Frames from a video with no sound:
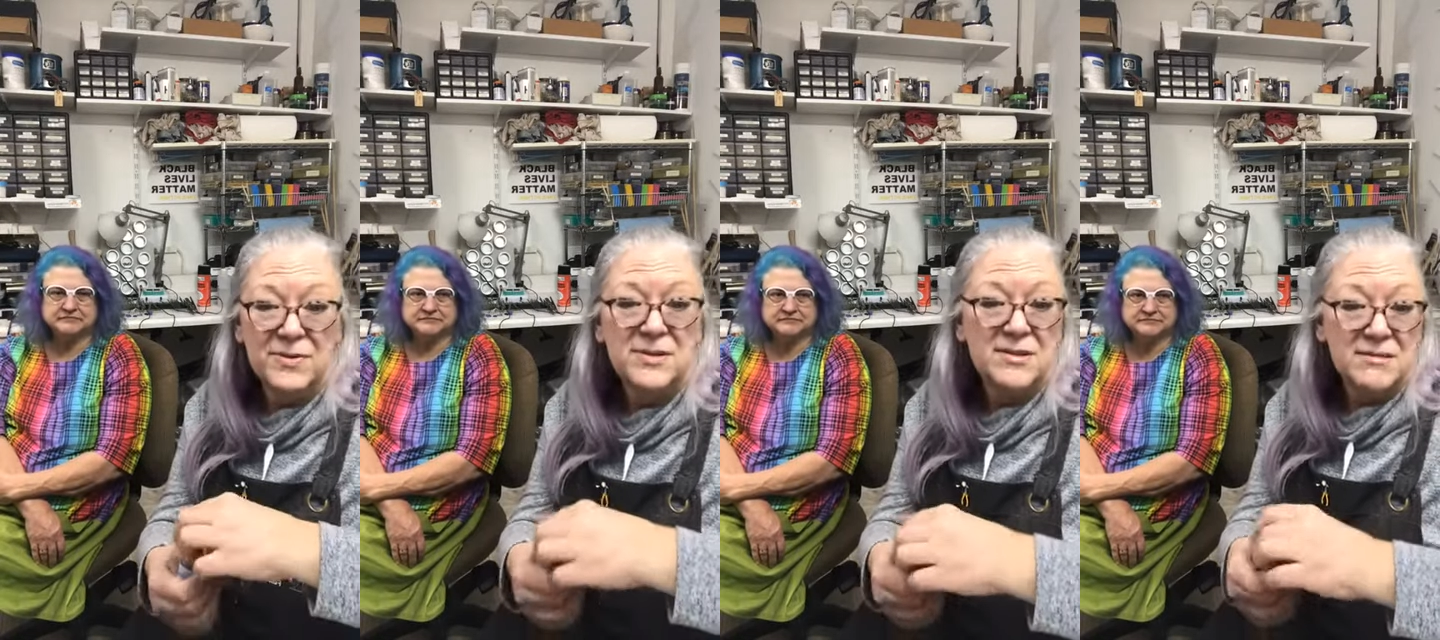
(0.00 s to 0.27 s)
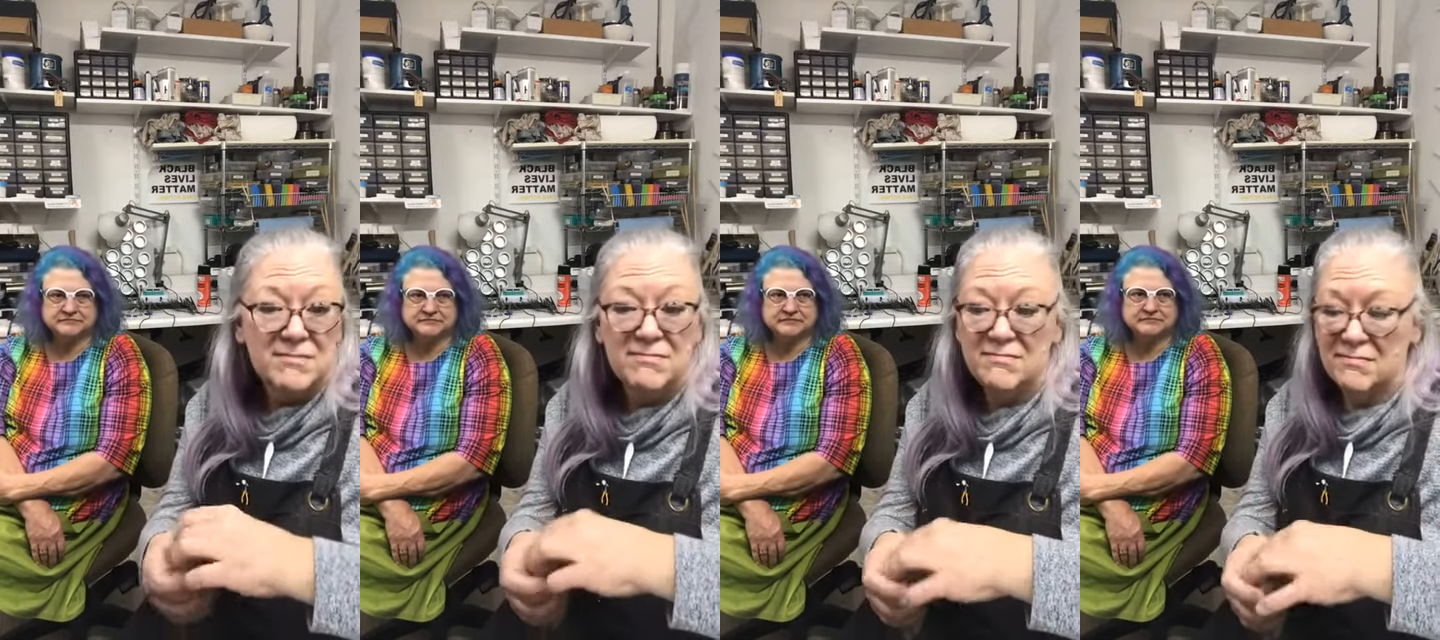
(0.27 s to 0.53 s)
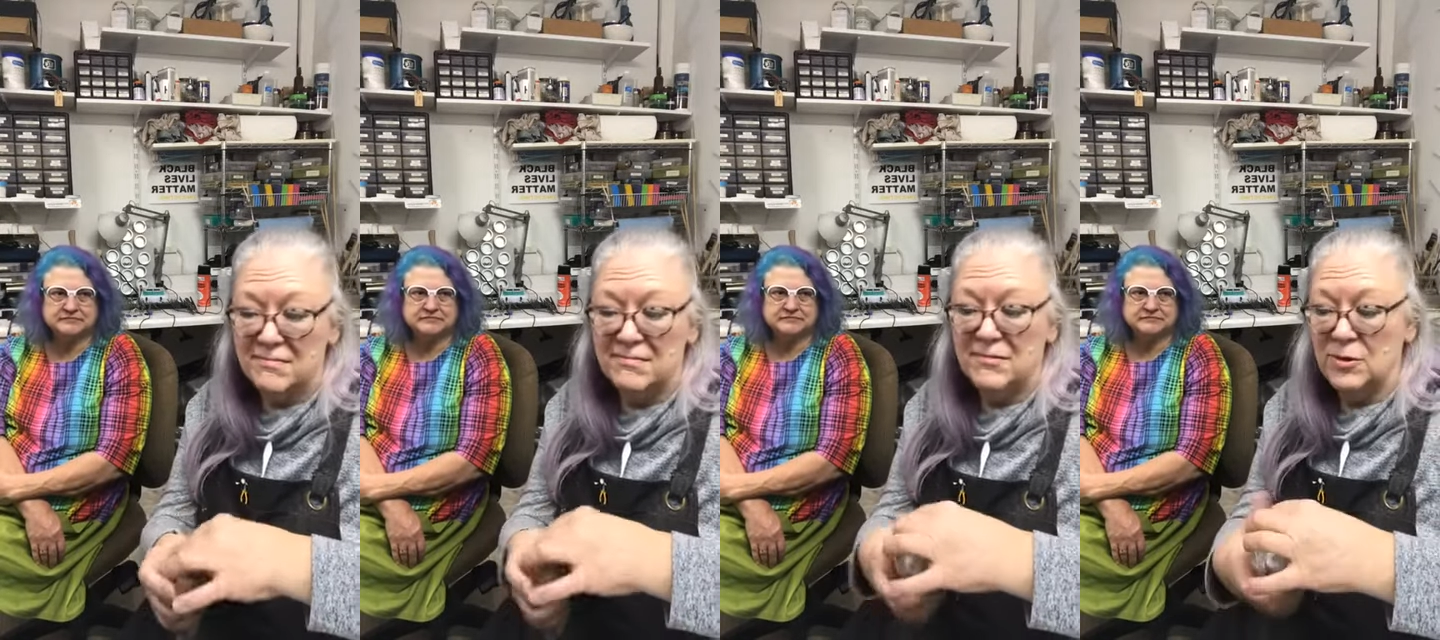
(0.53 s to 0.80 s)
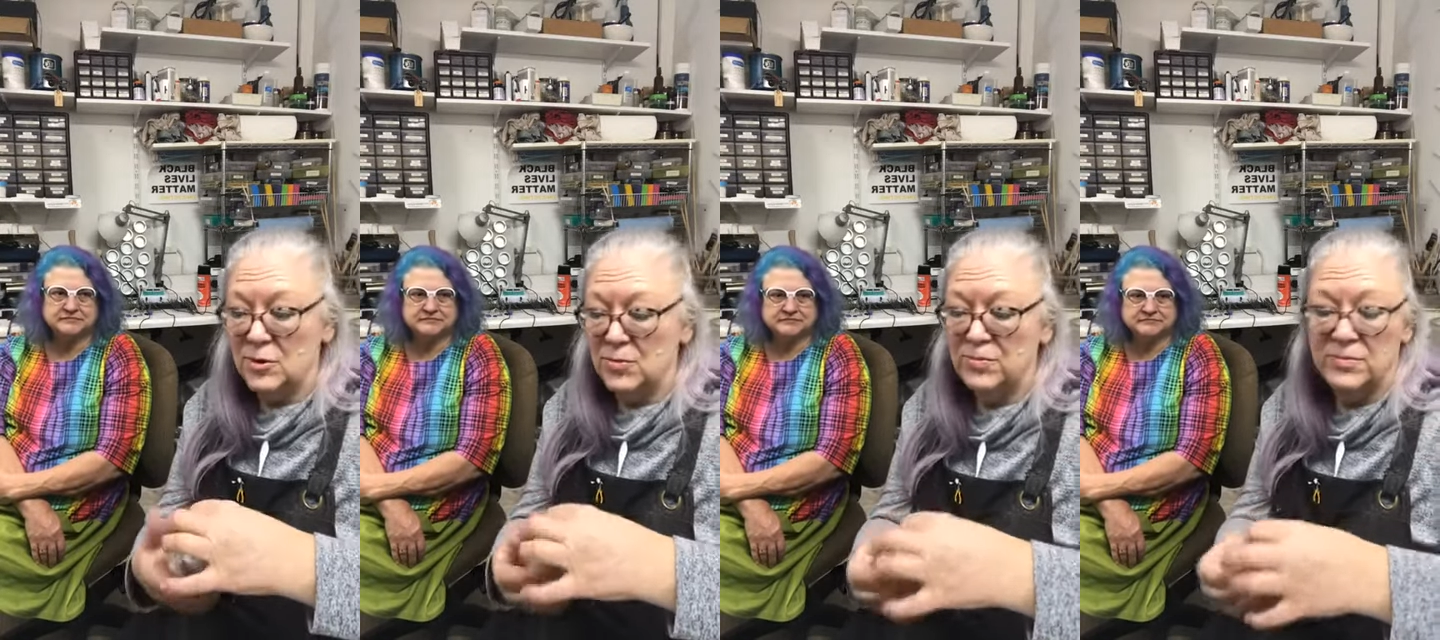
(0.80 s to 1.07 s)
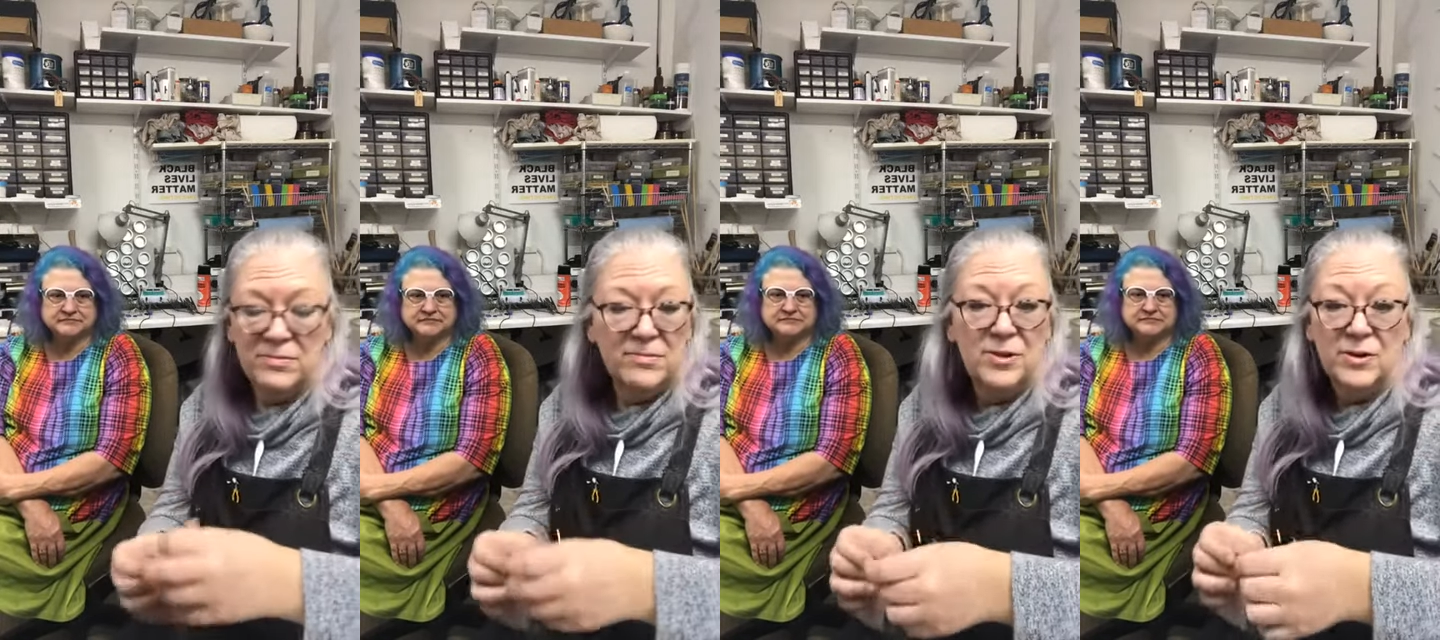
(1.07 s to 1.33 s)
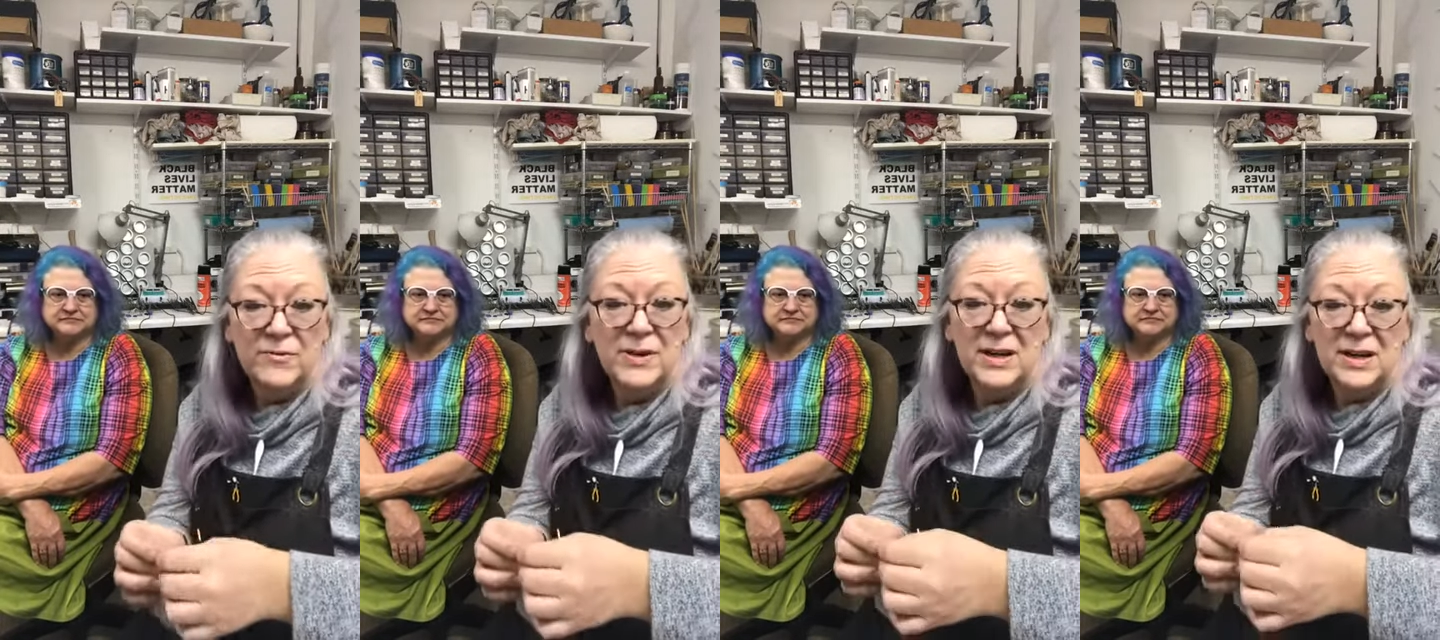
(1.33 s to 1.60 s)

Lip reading: gloves, good